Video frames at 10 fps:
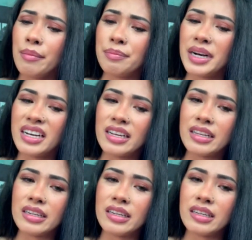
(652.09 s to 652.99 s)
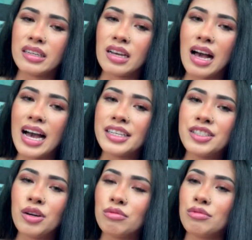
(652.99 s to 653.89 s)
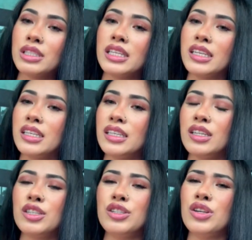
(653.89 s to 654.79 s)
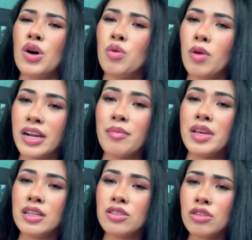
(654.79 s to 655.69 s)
but I don't really know what it means.